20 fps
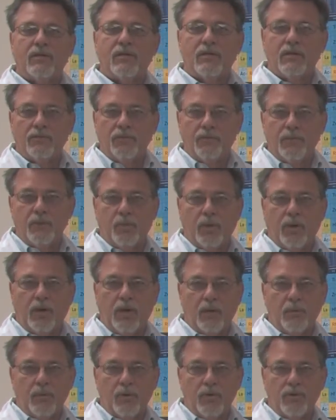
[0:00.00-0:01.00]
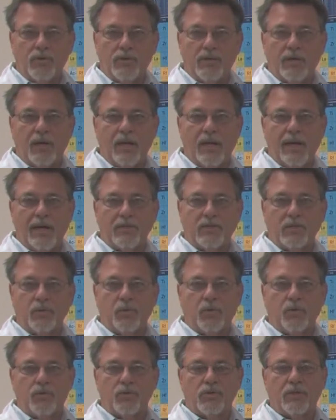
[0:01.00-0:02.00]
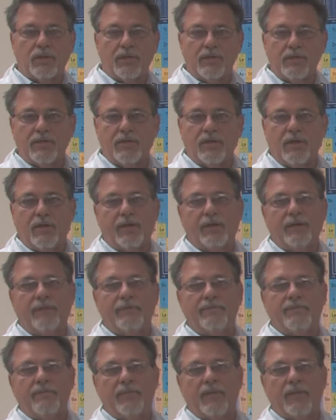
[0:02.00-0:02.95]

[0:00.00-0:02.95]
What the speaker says: different polymers and elastomers listed on it.